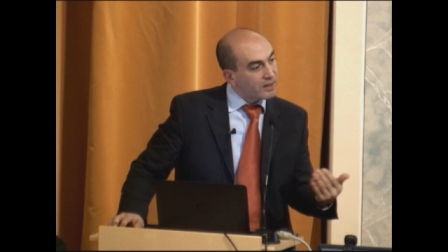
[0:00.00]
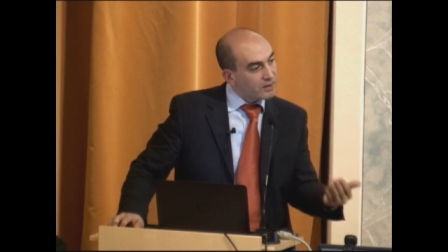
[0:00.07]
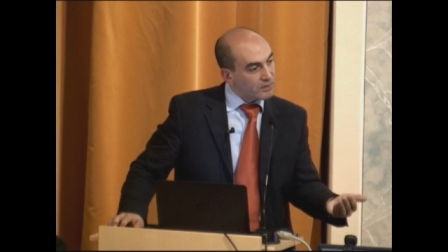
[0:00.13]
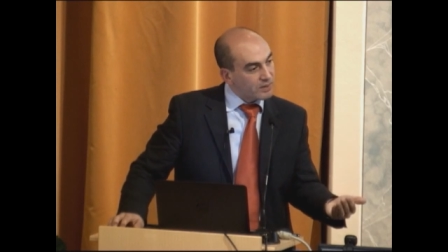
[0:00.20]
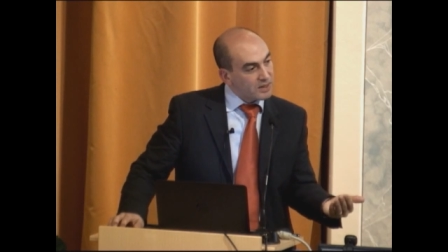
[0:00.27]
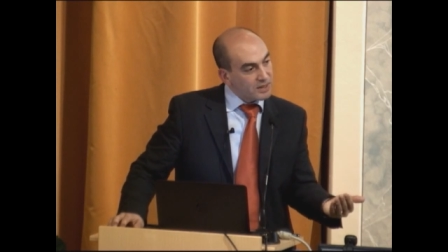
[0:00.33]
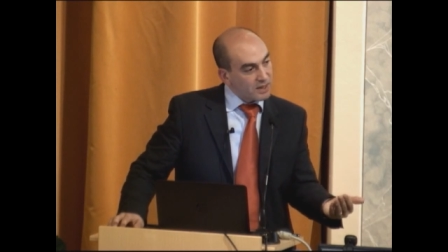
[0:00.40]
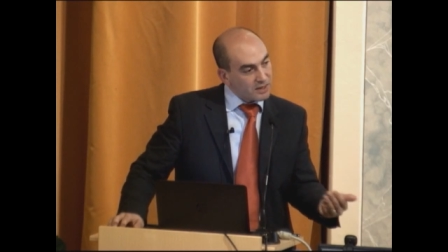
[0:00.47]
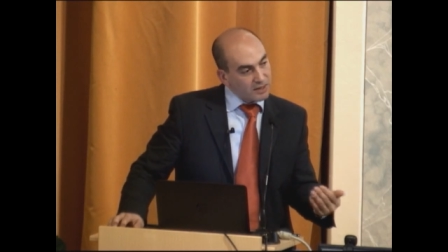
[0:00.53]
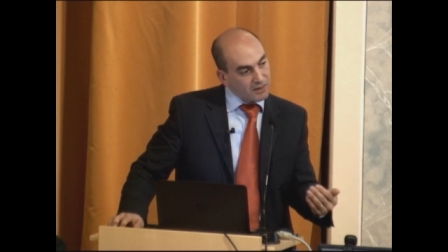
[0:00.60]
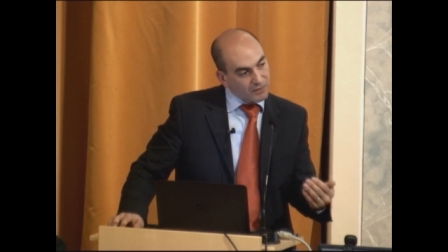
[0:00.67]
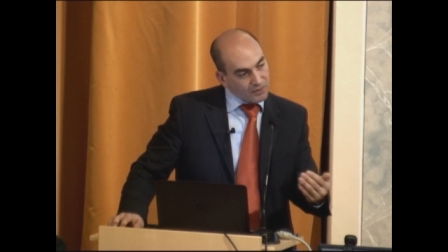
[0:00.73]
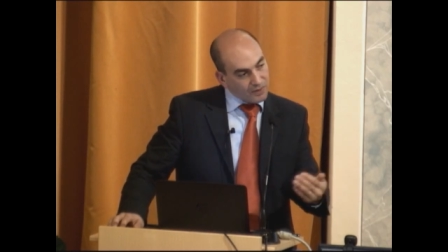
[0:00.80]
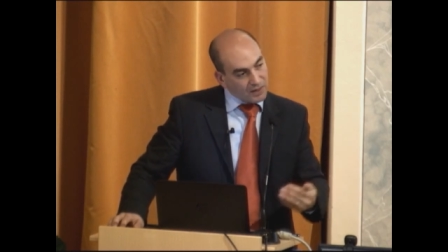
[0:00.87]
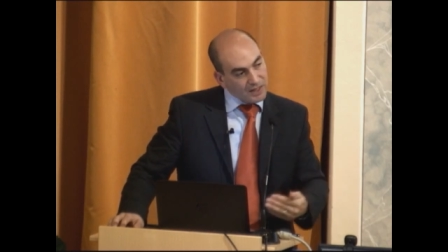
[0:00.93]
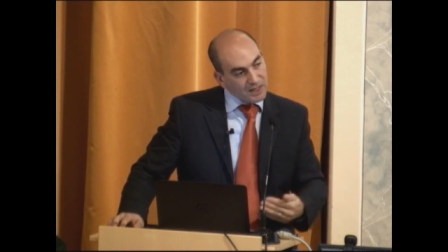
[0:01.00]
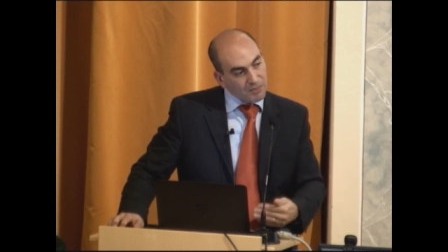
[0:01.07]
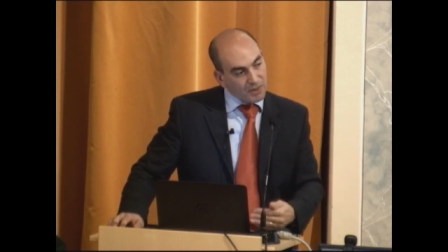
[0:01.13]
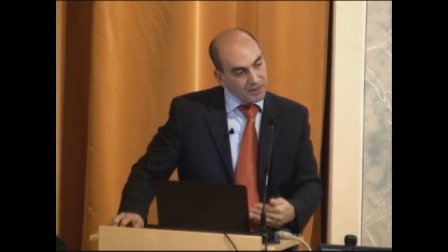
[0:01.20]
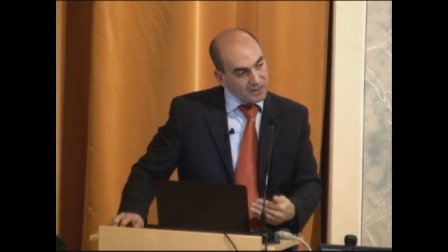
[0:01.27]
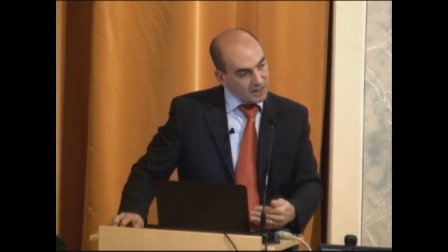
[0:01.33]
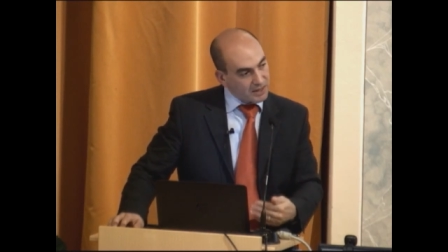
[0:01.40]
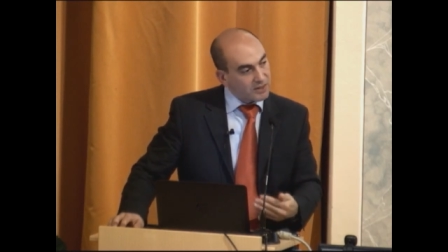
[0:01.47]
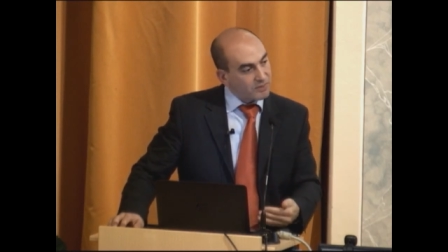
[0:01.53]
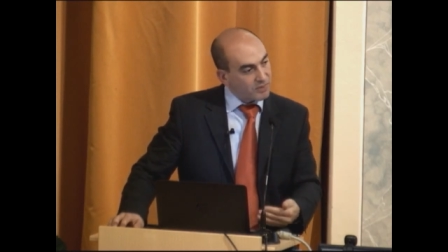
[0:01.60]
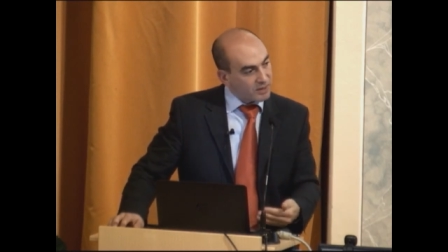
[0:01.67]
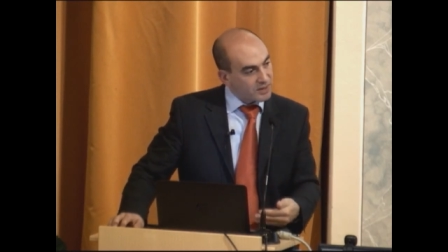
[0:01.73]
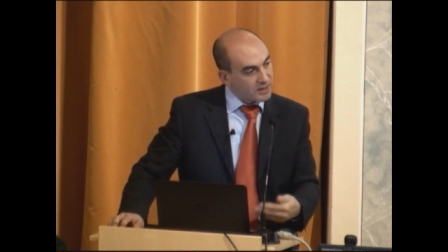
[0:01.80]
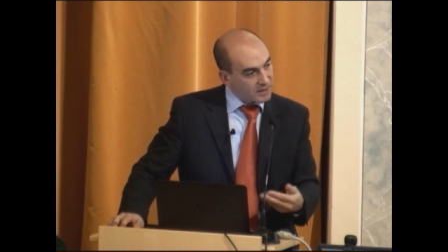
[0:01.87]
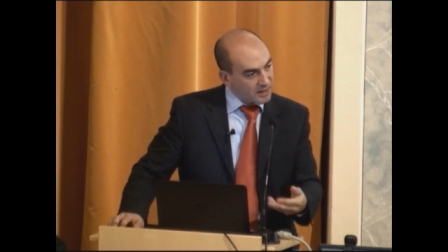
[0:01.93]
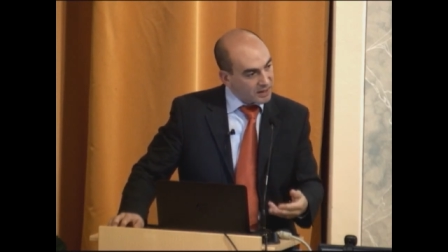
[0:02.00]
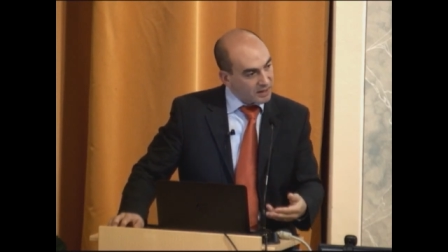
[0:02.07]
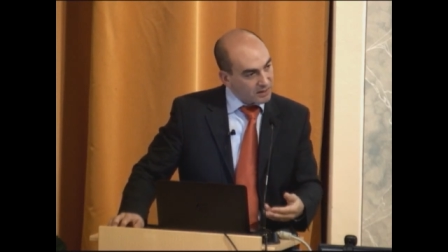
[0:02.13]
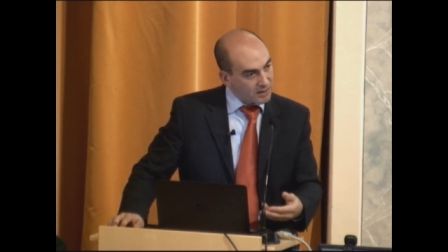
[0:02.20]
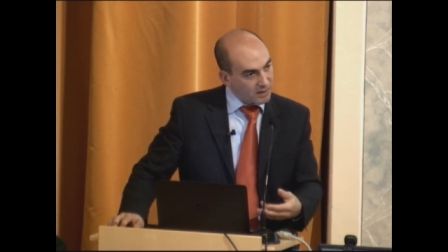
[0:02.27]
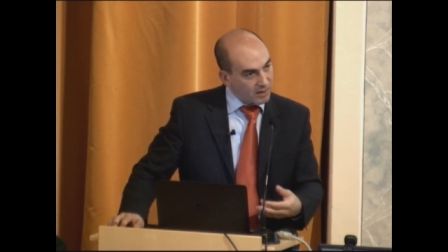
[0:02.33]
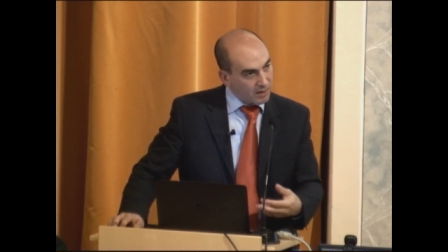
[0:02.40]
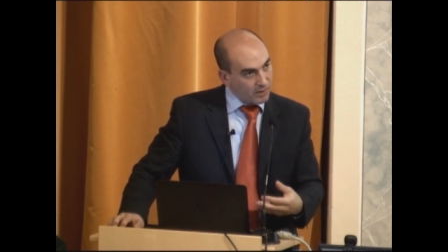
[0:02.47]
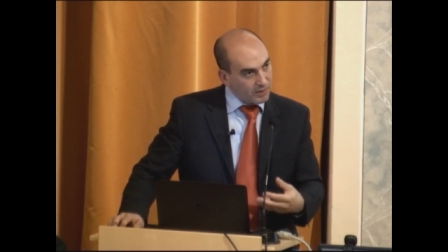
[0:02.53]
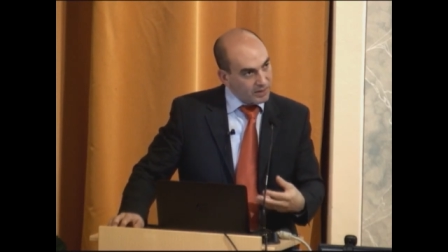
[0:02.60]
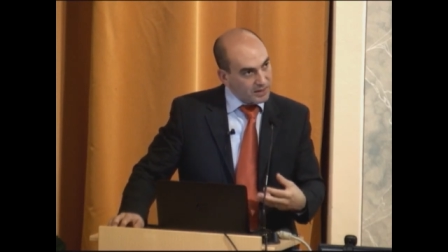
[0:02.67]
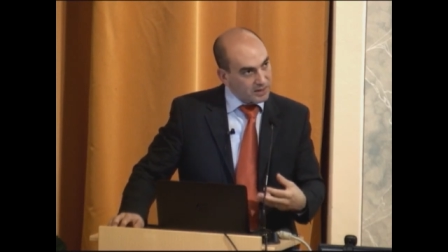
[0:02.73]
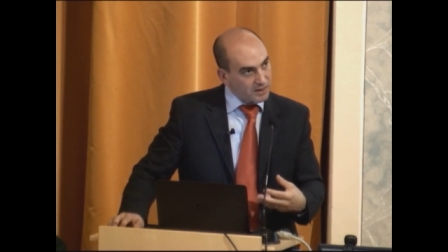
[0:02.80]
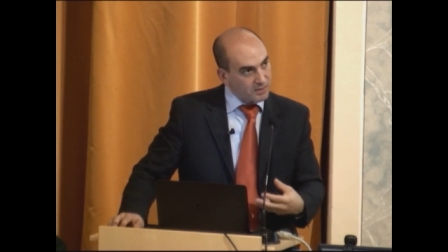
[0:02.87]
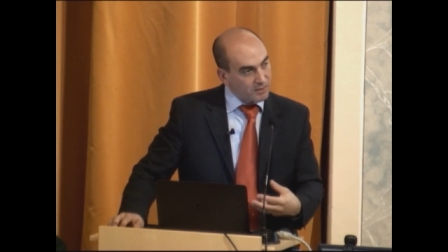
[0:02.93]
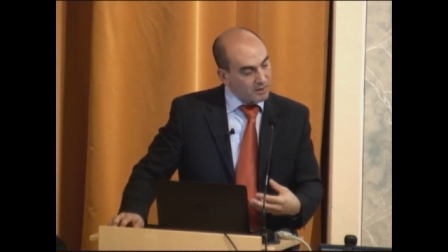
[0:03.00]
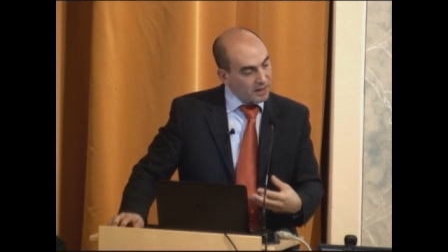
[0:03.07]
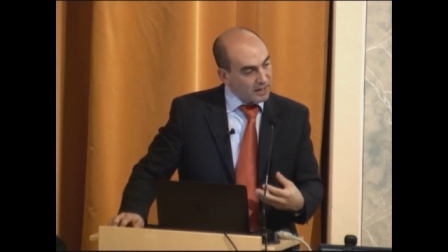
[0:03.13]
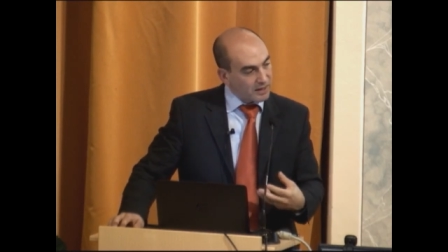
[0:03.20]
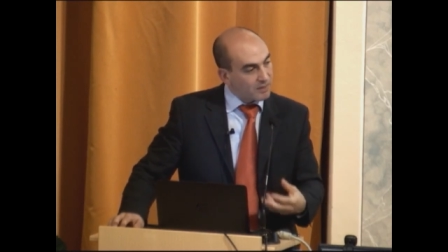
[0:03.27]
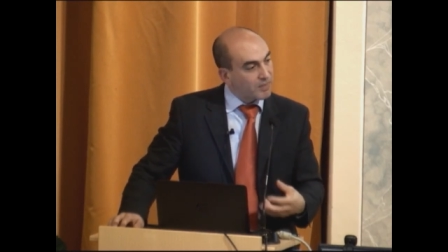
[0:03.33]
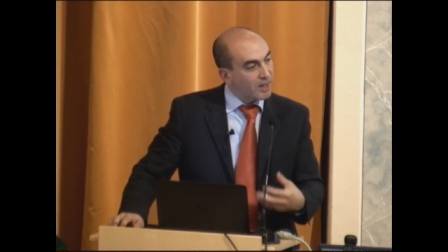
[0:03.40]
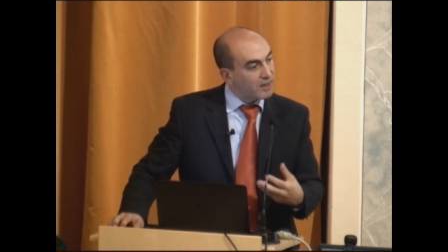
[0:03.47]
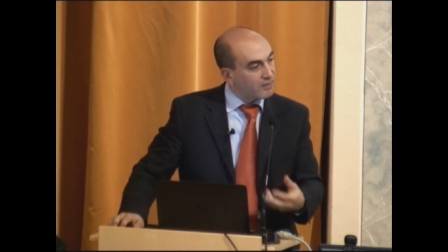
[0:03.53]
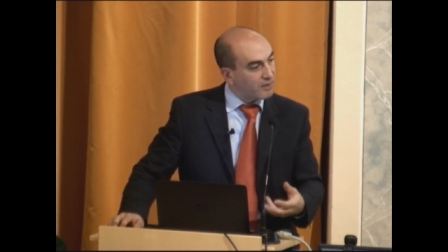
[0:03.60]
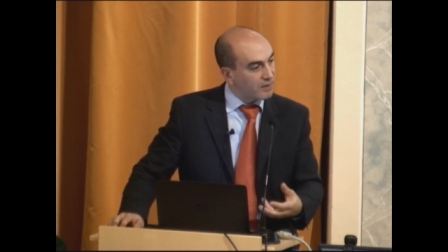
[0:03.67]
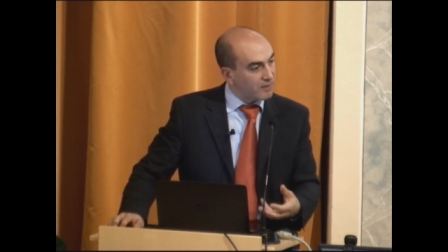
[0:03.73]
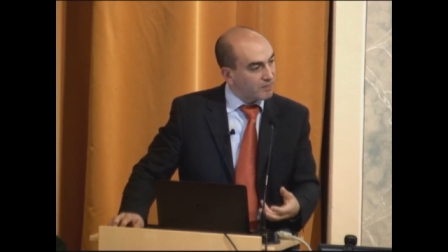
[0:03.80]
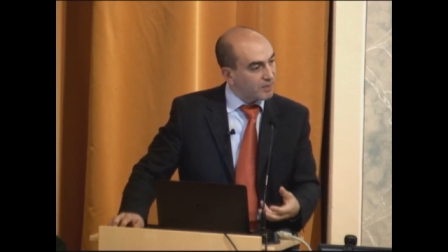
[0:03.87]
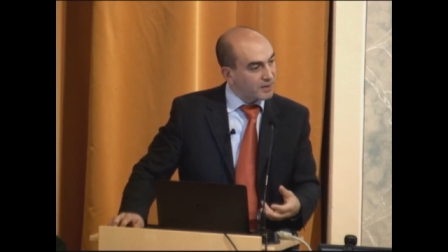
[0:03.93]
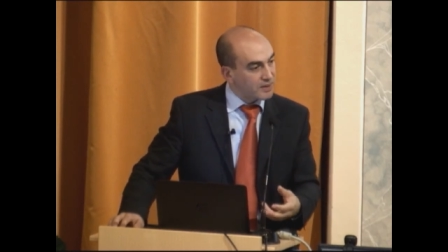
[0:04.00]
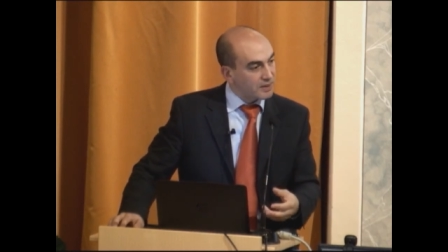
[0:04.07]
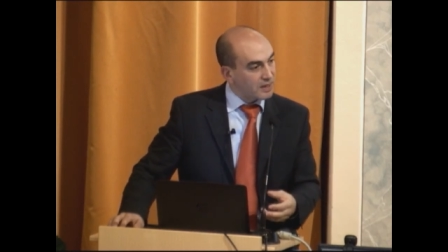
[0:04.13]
a discussion of is multisensory processing again always at the benefit of the patient?